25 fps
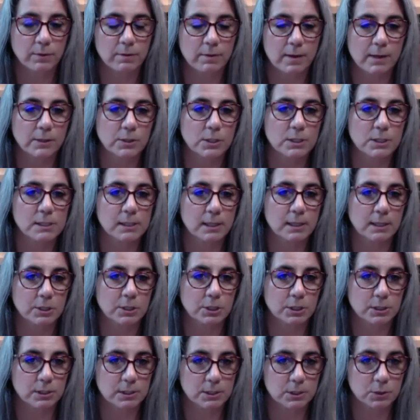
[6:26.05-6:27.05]

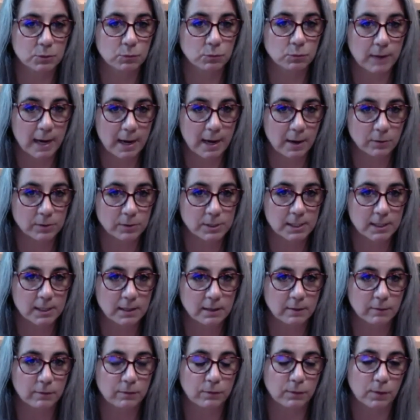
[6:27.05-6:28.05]
legislation
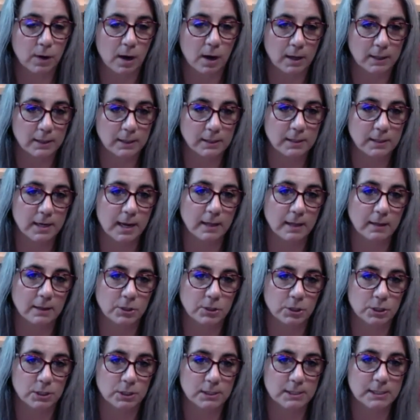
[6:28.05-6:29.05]
surrounding fraud and
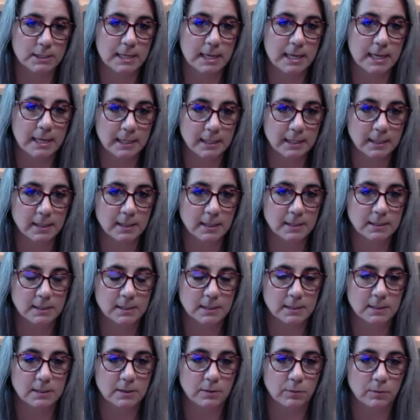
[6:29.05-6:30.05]
negligence in
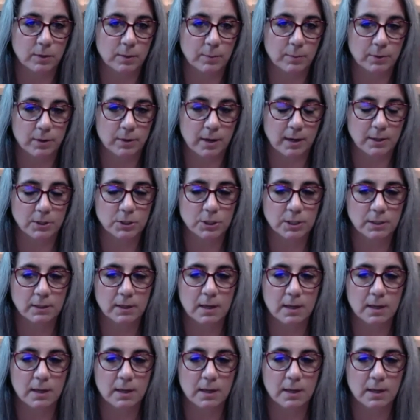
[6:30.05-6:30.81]
assisted reproduction.